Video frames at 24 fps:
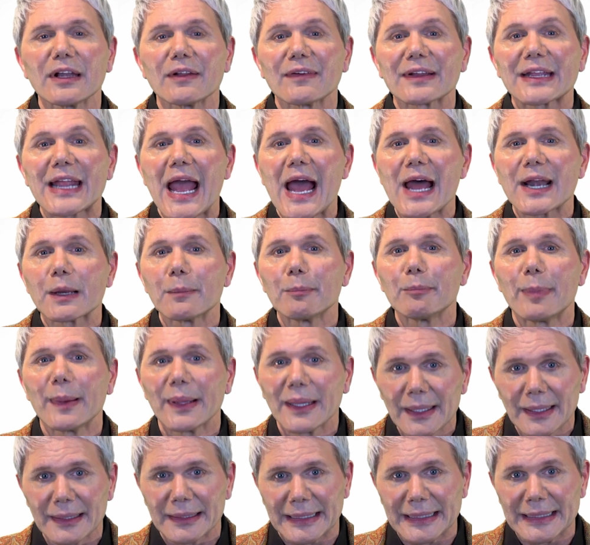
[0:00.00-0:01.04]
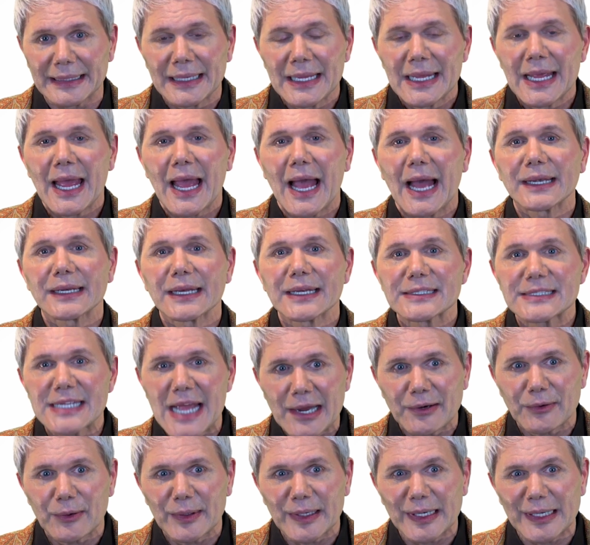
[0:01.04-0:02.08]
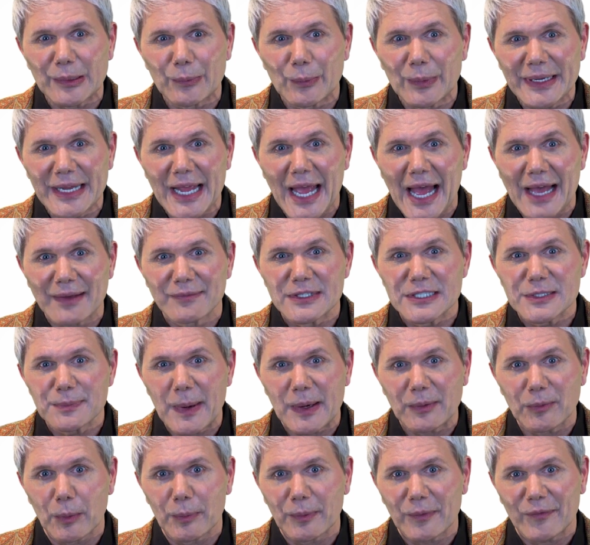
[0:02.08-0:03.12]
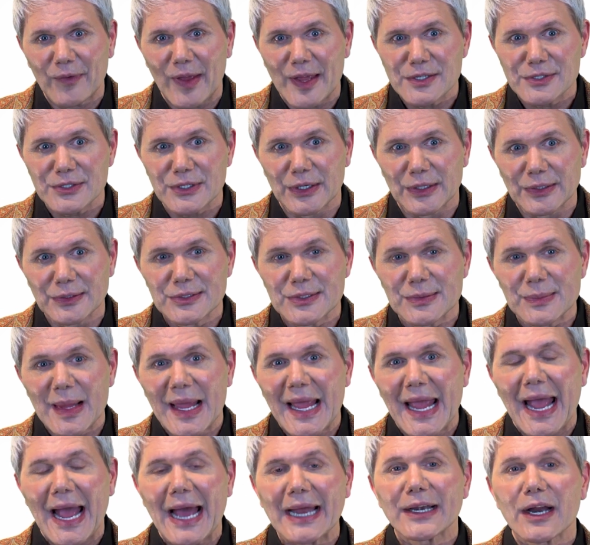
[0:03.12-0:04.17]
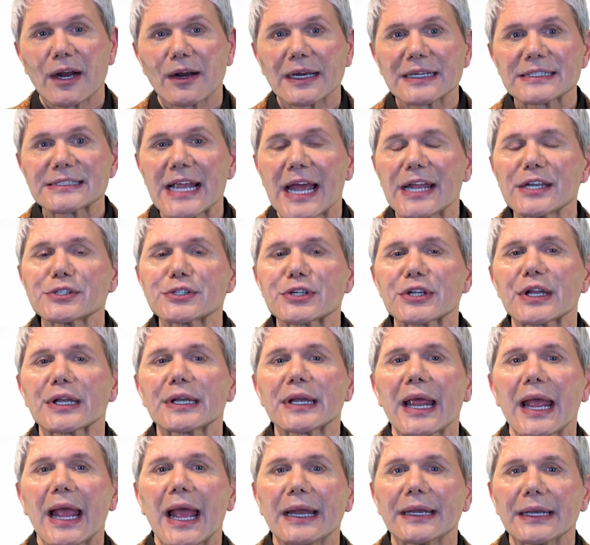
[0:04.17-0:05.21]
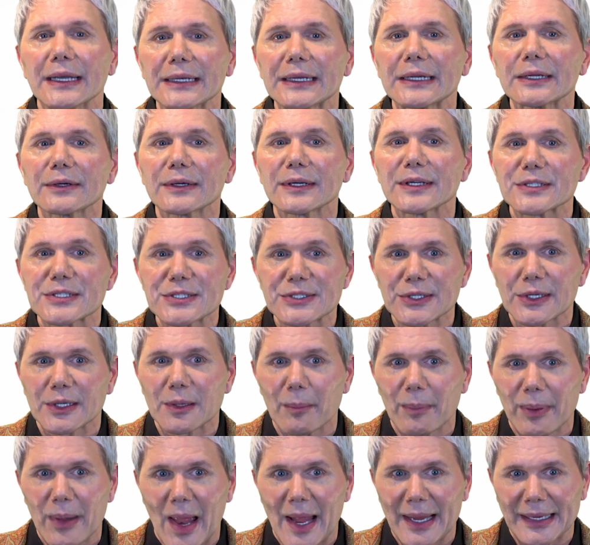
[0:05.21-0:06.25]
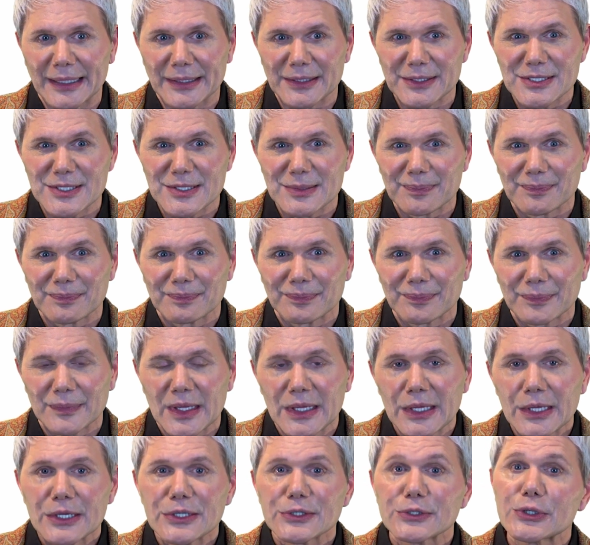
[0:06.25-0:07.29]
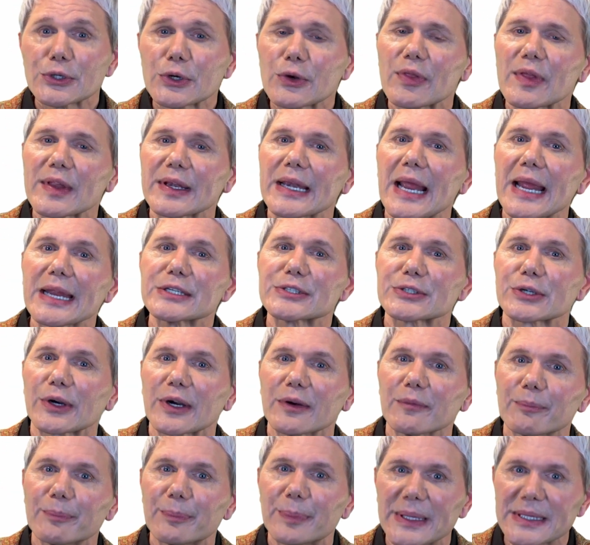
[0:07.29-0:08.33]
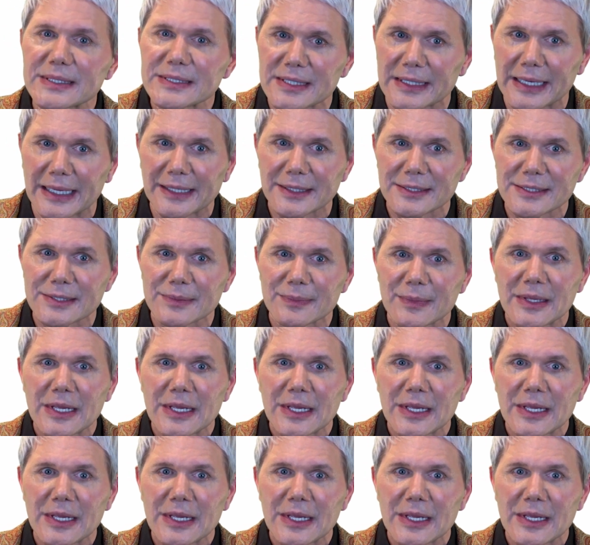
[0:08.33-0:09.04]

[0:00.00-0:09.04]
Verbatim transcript: of accountability and integrity we have as payroll professionals, and our attention and adherence to compliance. Due to the nature of business,